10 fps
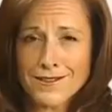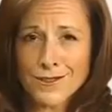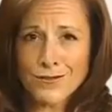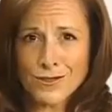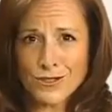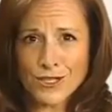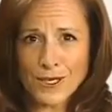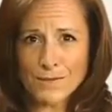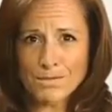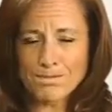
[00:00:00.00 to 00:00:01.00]
in the future.
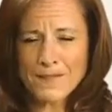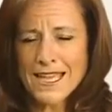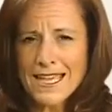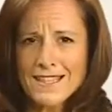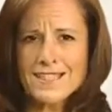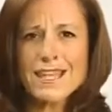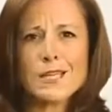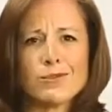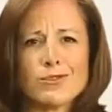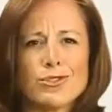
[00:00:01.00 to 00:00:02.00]
This
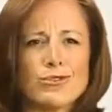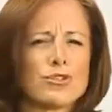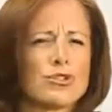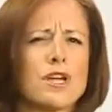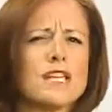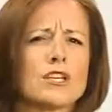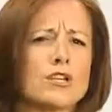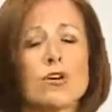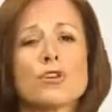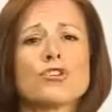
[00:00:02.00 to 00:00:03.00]
enables you to trade the
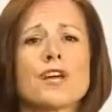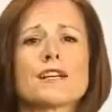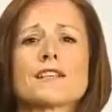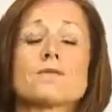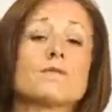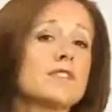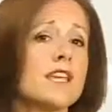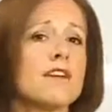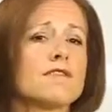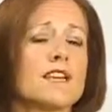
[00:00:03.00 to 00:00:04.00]
contracts
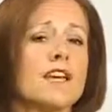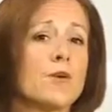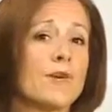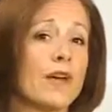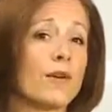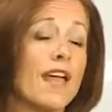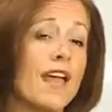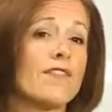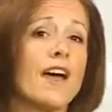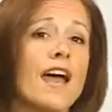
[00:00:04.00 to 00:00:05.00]
themselves without
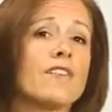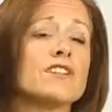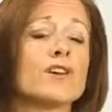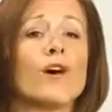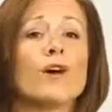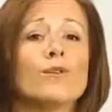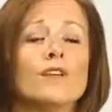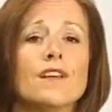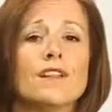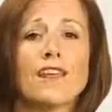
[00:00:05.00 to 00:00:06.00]
ever having to own
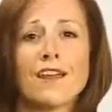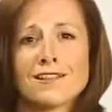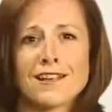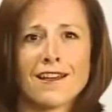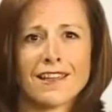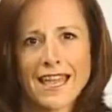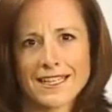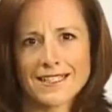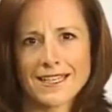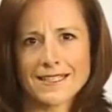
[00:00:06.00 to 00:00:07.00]
the underlying
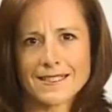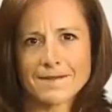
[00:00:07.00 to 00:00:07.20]
asset.